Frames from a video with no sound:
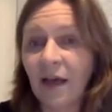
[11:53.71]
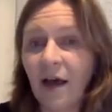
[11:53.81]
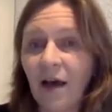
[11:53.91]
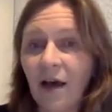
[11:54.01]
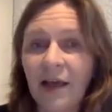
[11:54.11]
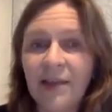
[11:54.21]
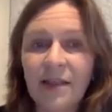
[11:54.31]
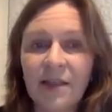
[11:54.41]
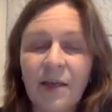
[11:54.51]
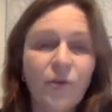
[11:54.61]
Uh, it's,
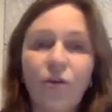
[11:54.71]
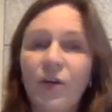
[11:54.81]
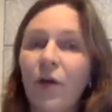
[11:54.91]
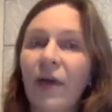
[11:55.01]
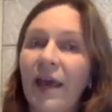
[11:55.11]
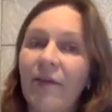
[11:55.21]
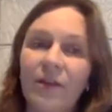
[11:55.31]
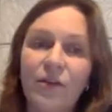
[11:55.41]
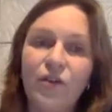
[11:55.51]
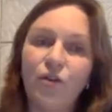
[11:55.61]
it's absolutely okay
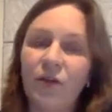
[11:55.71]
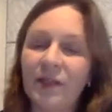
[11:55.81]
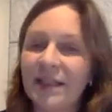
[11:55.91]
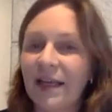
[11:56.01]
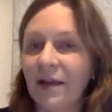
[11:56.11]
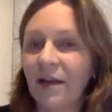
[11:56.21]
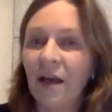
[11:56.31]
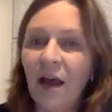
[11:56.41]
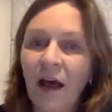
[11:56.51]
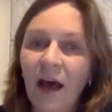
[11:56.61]
when the students can
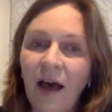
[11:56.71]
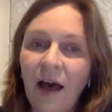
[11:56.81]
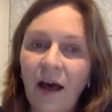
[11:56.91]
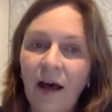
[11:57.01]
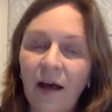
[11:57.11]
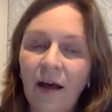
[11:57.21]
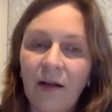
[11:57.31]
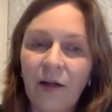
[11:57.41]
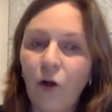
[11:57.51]
uh,